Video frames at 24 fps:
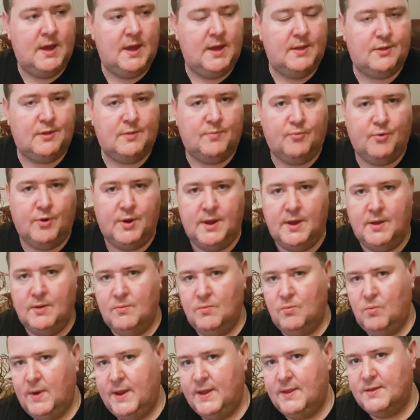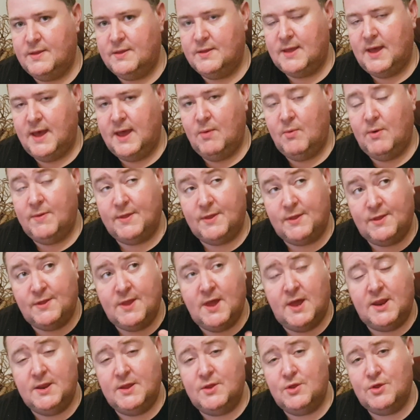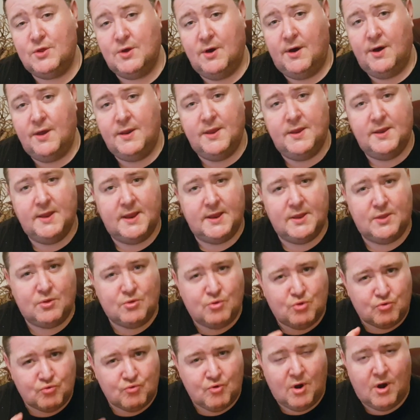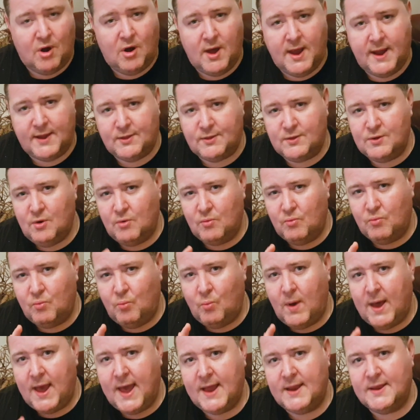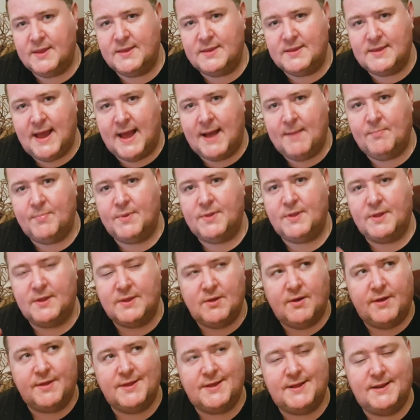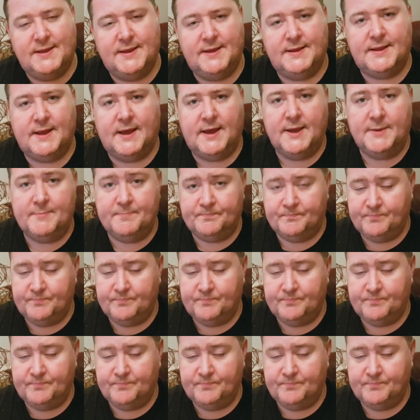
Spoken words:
spring, winter day where the sun is shining, it's dry, it's not wet and damp, it's a nice clear day,